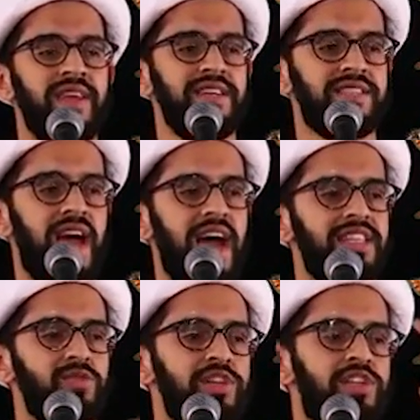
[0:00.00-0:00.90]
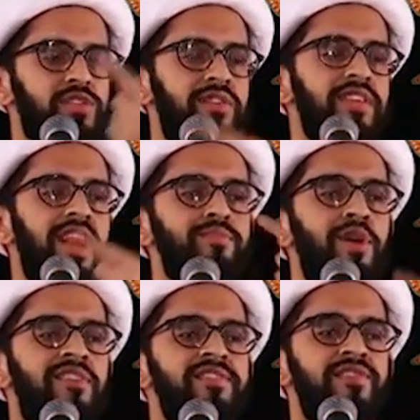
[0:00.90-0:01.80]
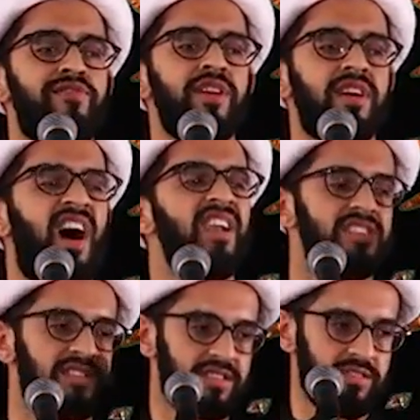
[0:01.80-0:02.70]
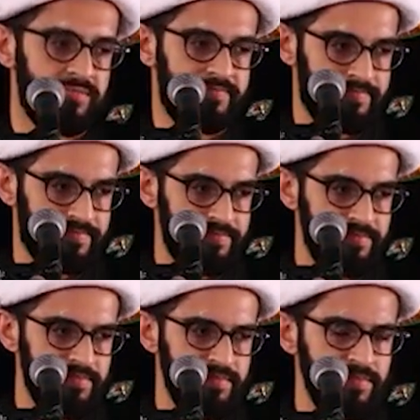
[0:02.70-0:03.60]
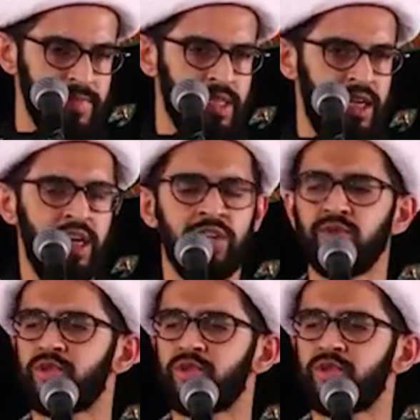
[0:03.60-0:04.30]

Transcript: his head which is of a number of different colors. So